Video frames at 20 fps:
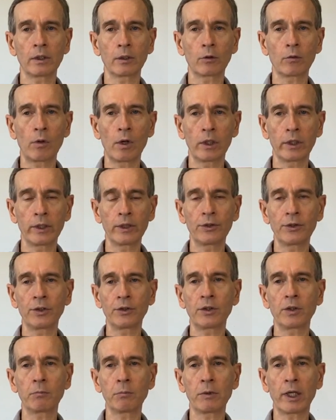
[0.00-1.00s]
quality
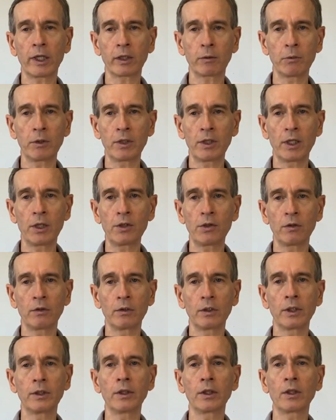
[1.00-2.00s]
system
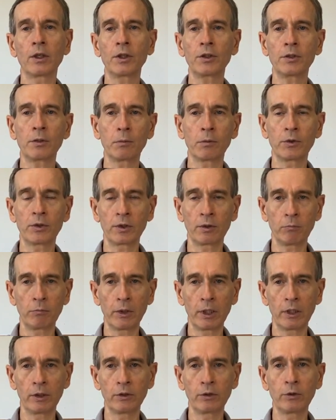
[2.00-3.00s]
documentation that the customer
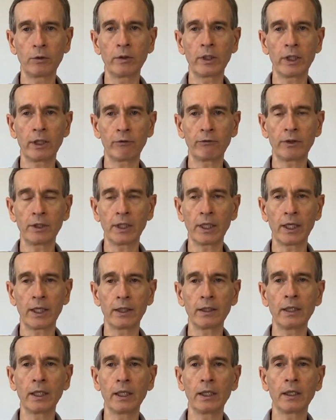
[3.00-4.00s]
submitted to the FDA,